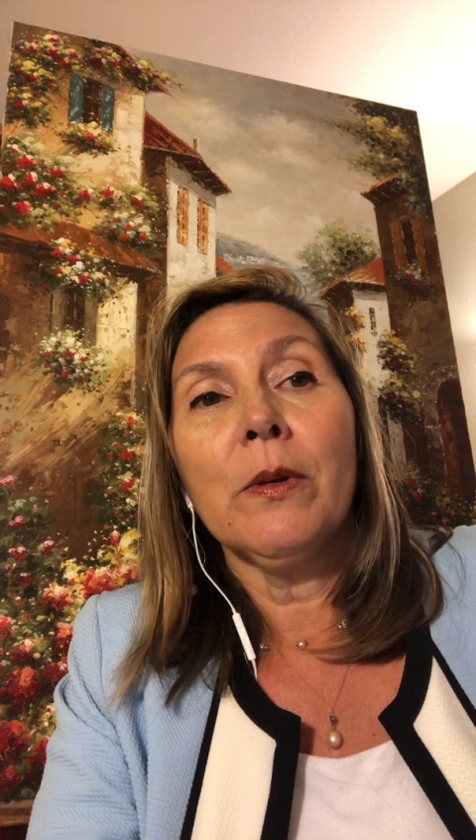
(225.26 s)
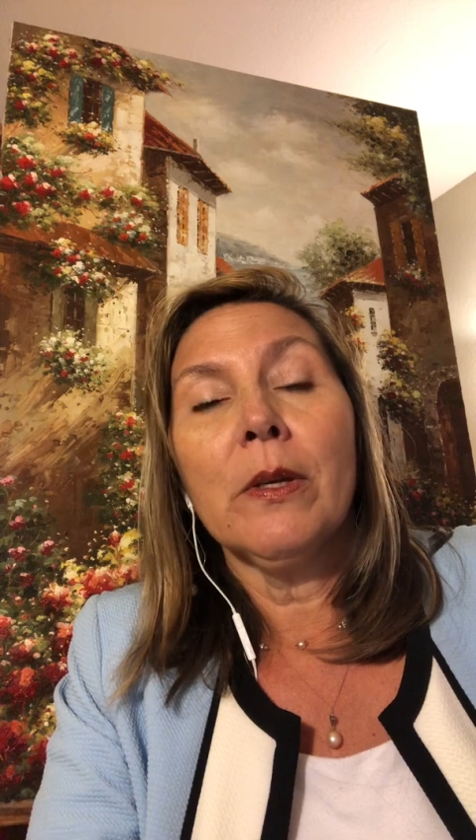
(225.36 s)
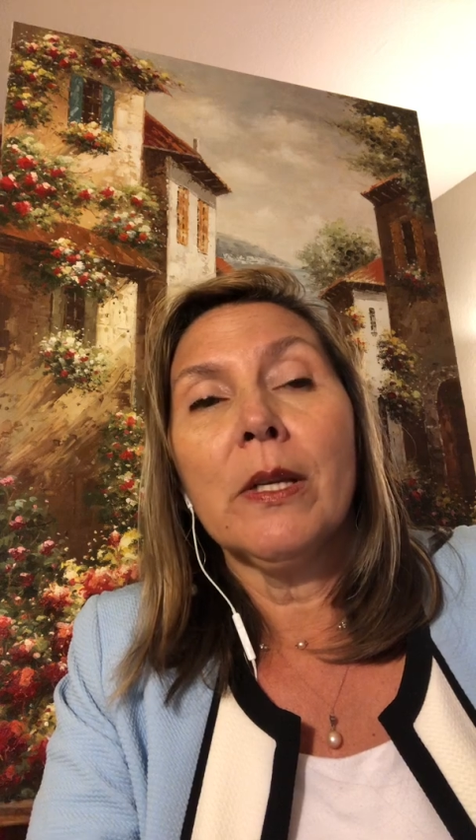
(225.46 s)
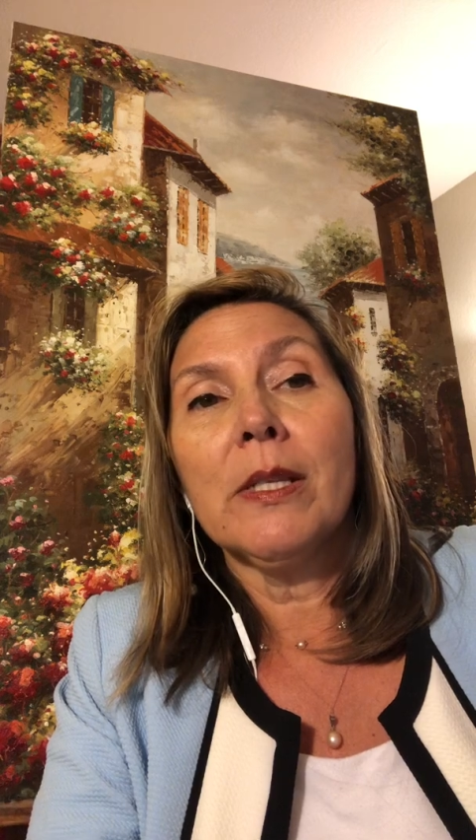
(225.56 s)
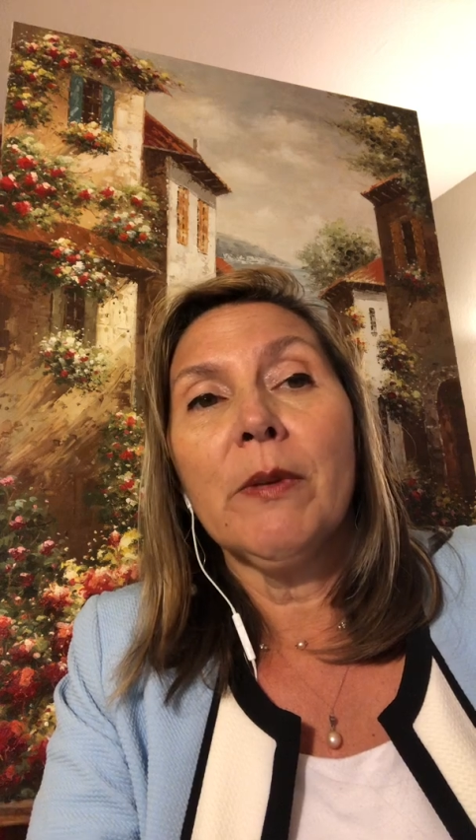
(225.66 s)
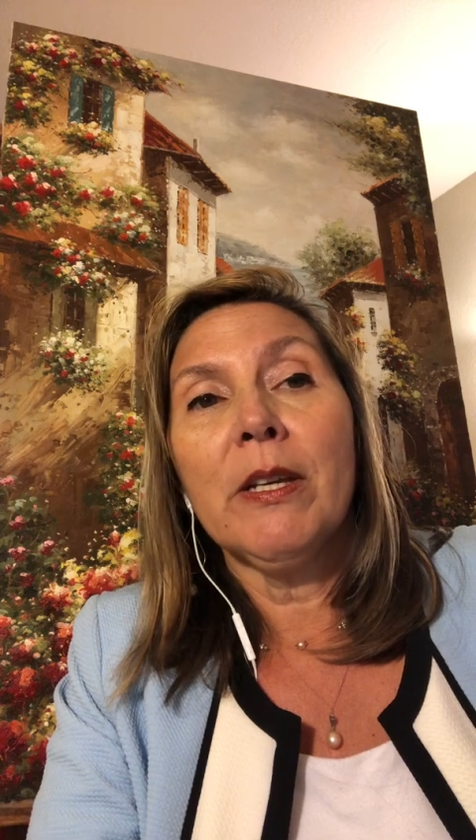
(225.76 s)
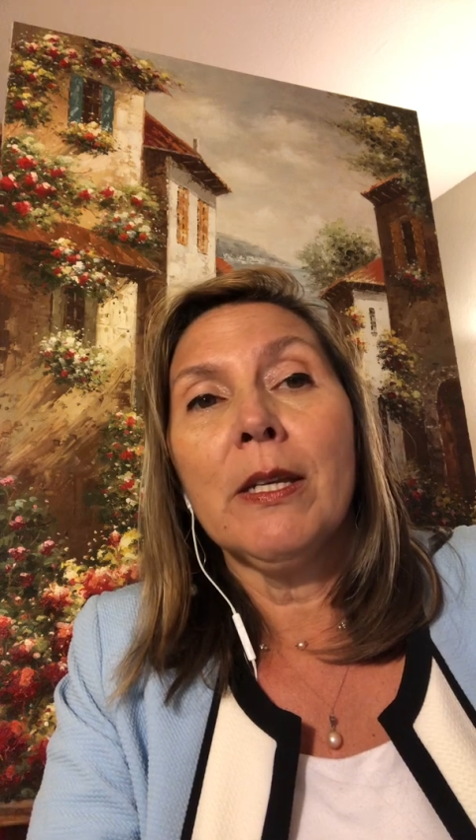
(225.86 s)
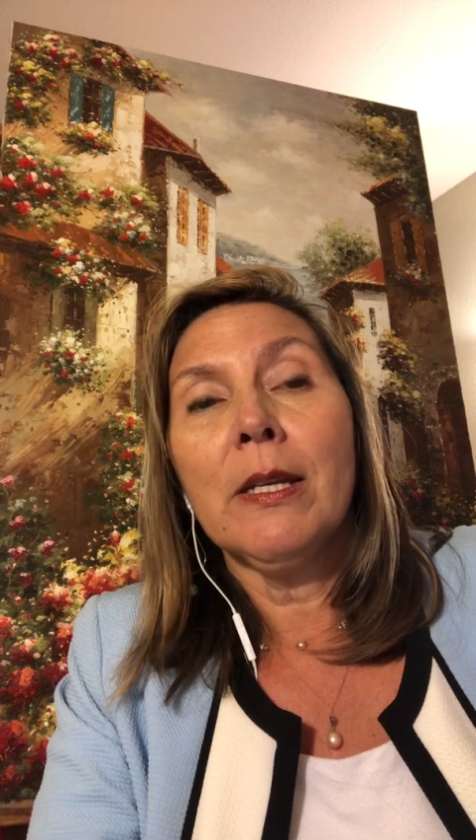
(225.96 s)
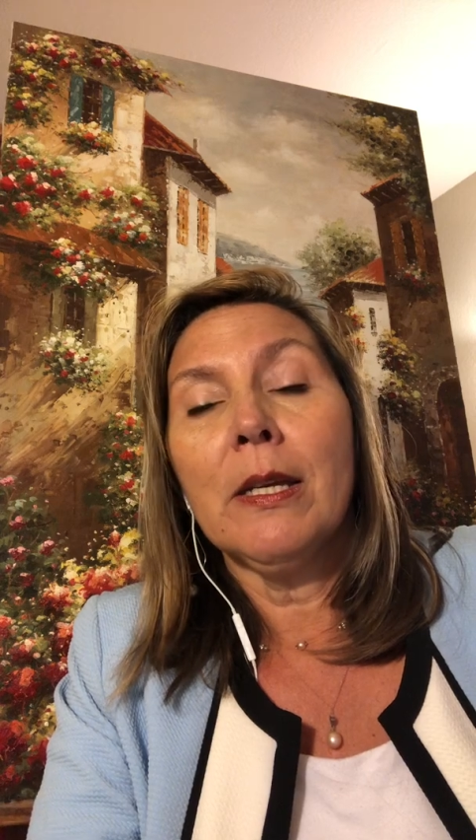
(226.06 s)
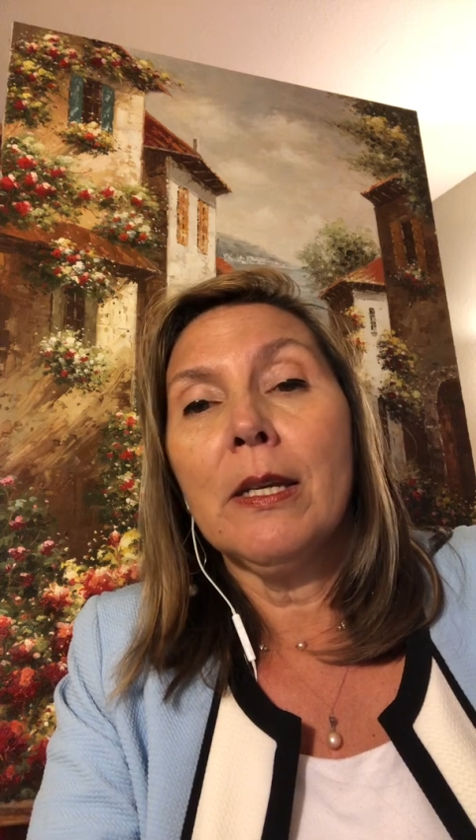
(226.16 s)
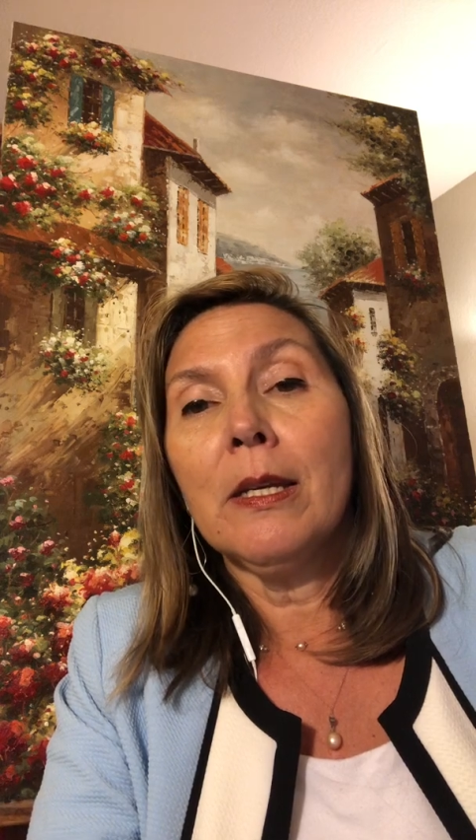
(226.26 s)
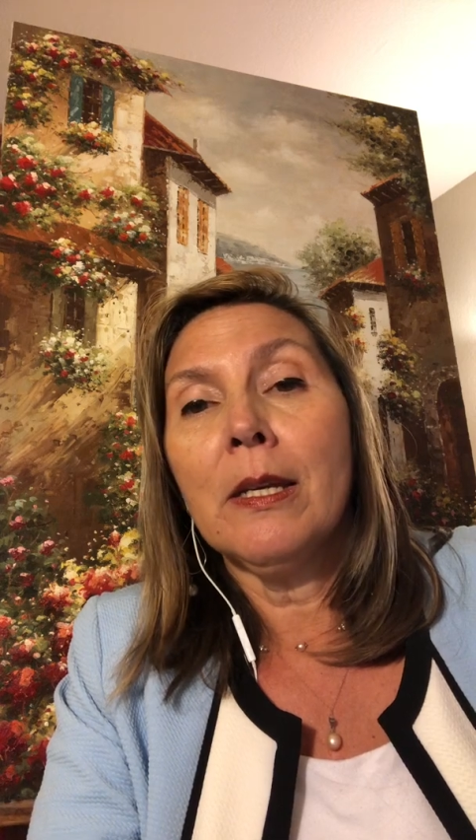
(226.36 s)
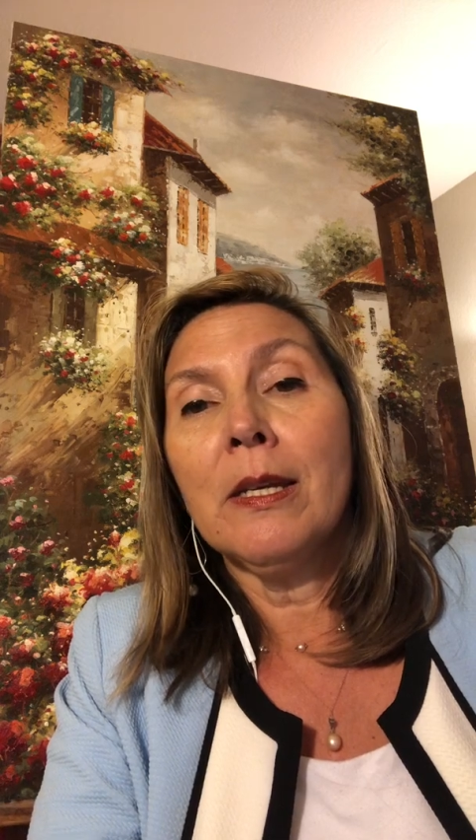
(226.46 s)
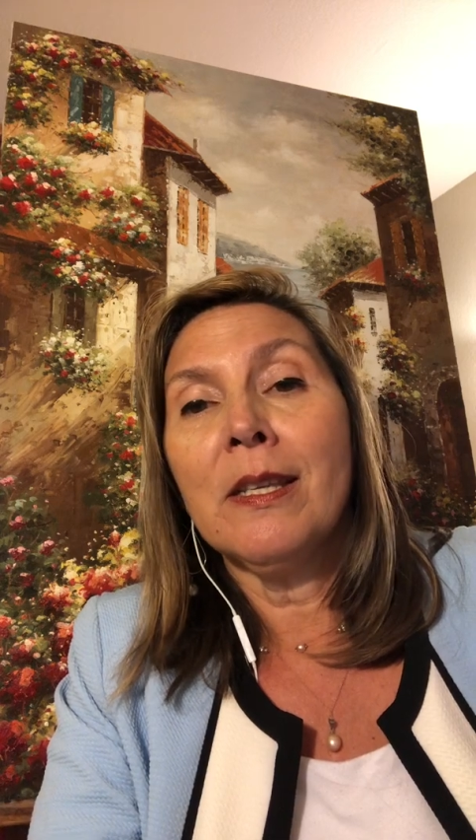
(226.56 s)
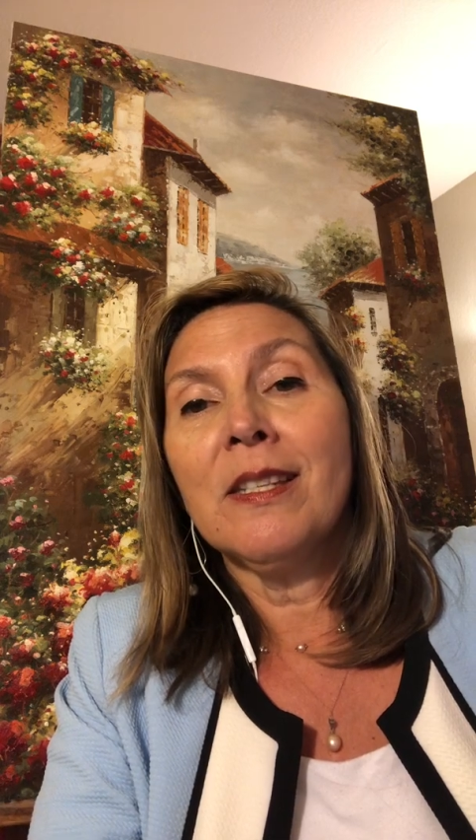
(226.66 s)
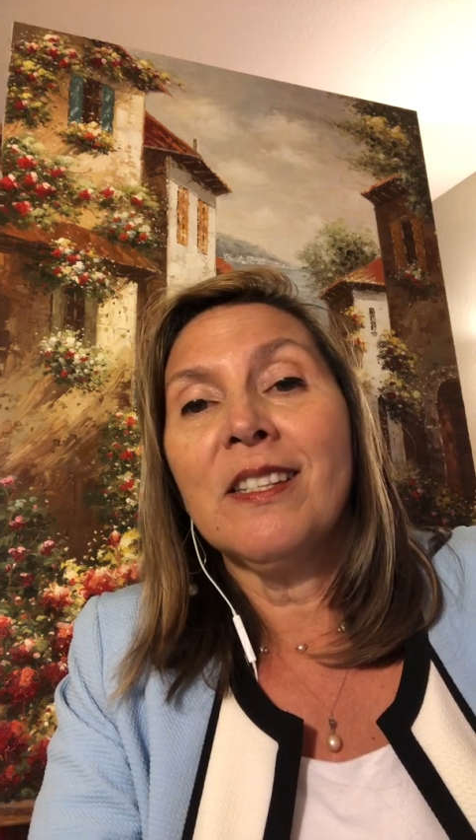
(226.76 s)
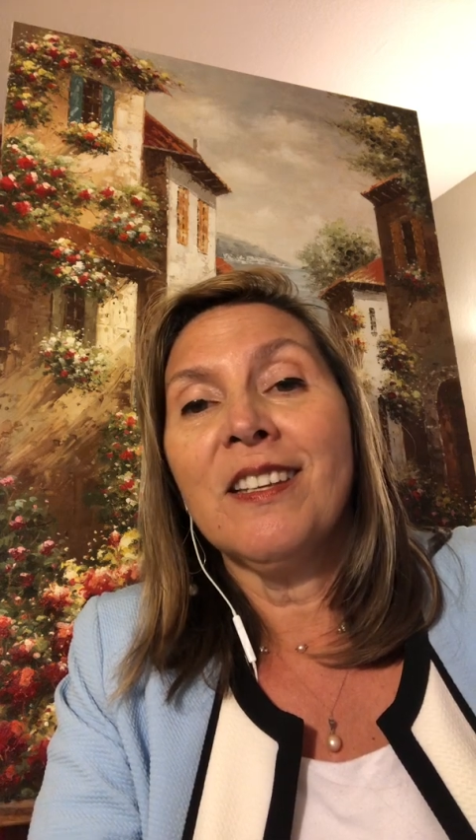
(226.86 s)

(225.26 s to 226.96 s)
explained in his